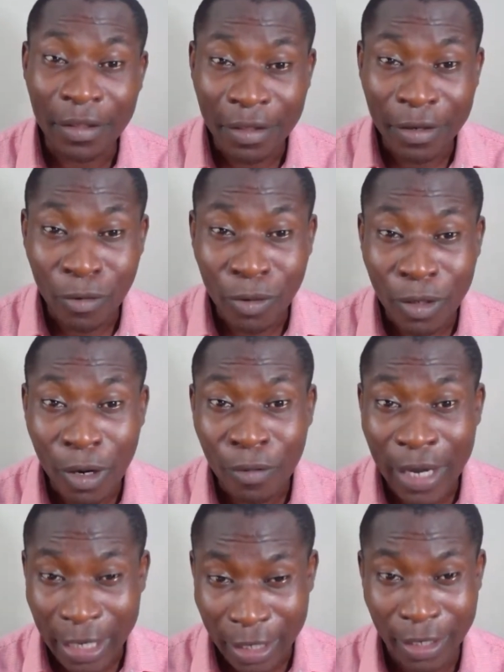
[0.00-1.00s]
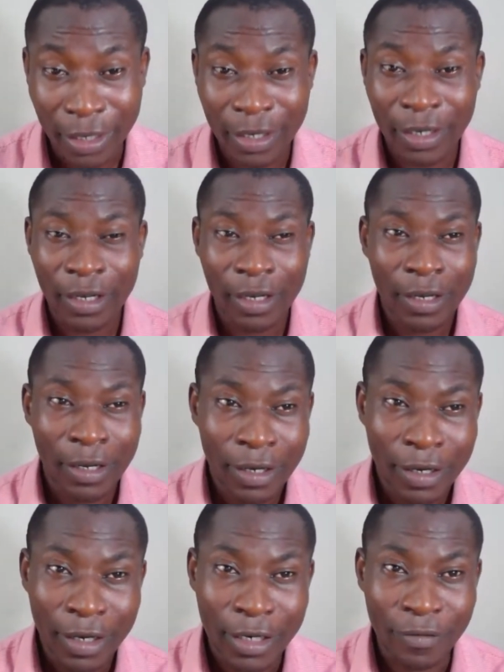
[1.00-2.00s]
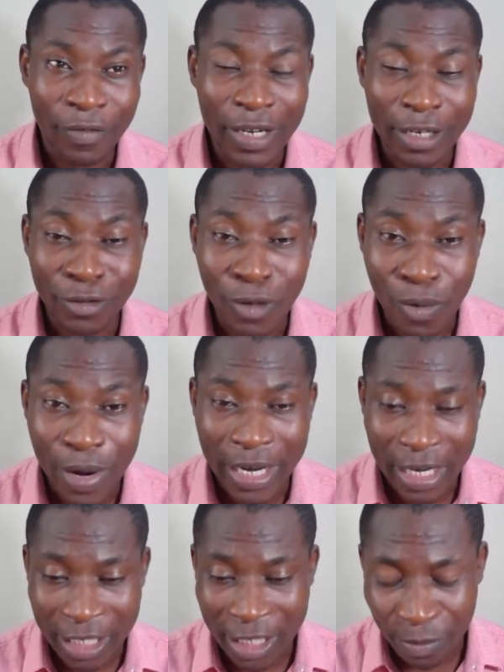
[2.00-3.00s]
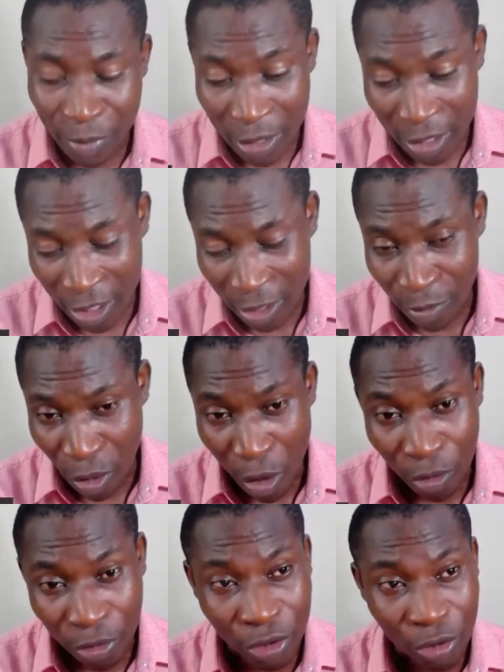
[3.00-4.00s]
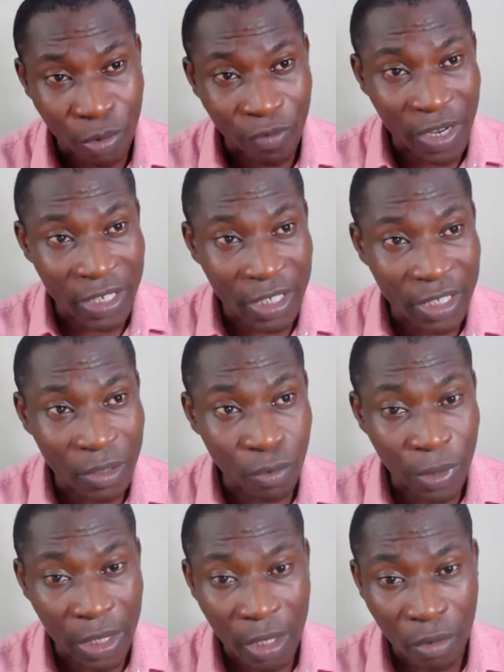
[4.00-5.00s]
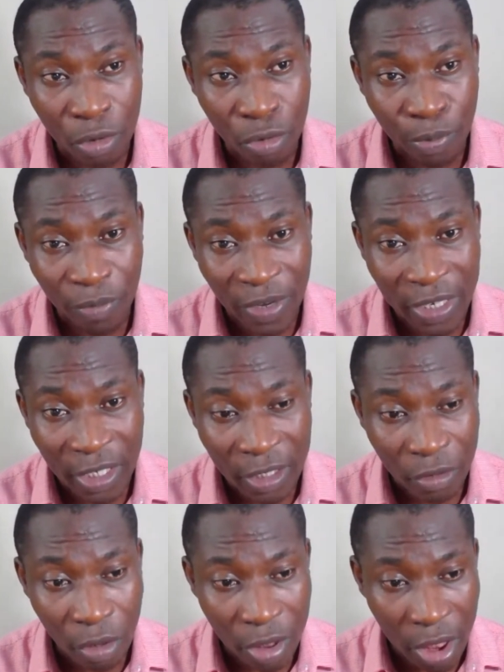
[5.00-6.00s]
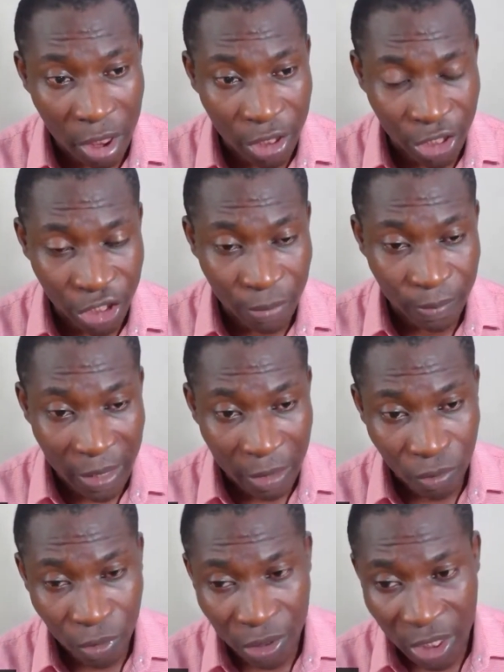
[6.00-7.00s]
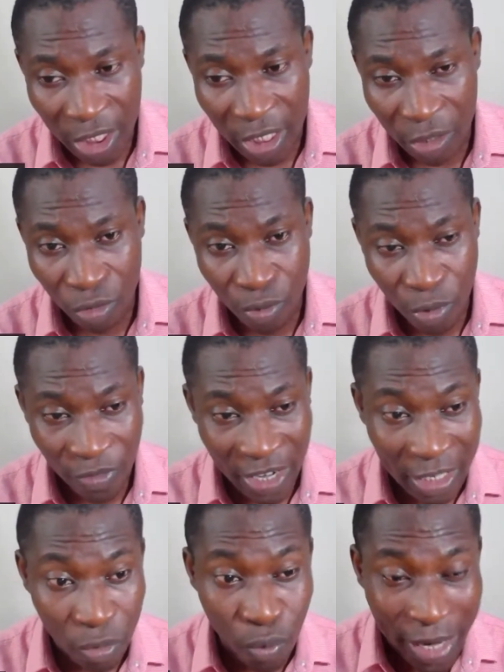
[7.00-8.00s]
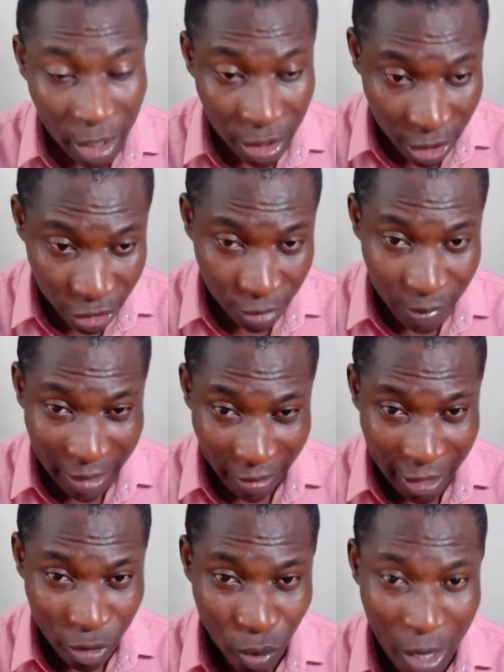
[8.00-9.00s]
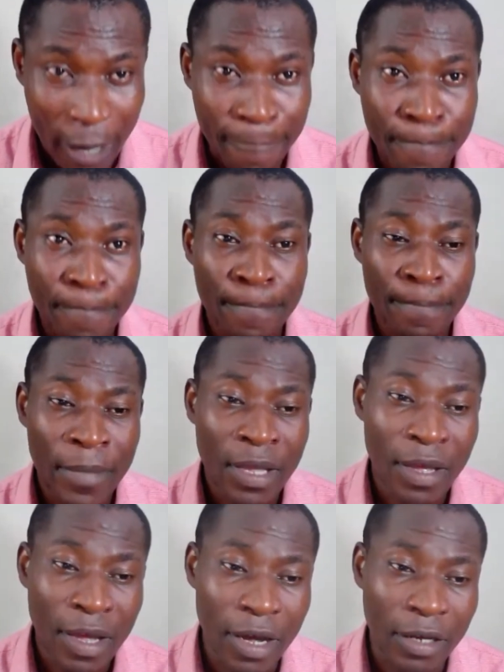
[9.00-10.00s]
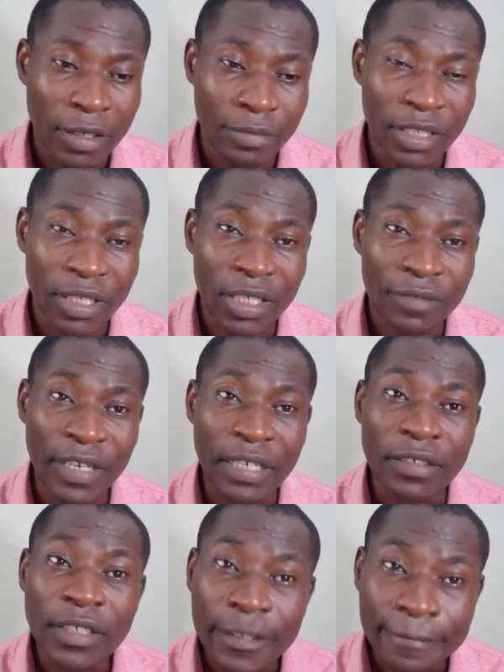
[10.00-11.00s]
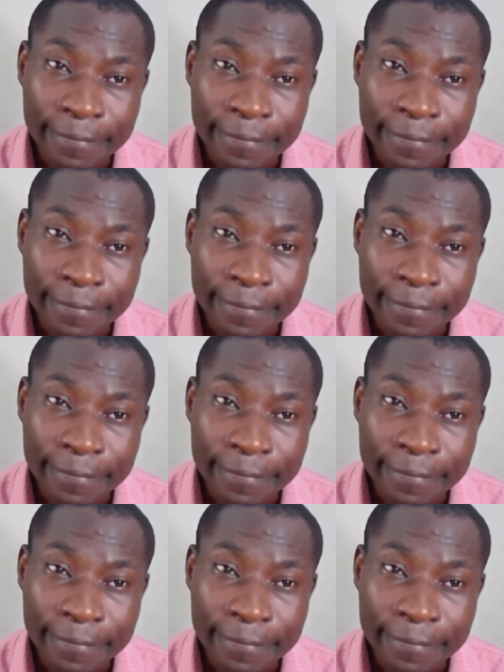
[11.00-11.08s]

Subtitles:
the thing will not work. And if it does not work, it is because you provided not the leadership that was needed. You provided weak leadership, and that's why the business failed.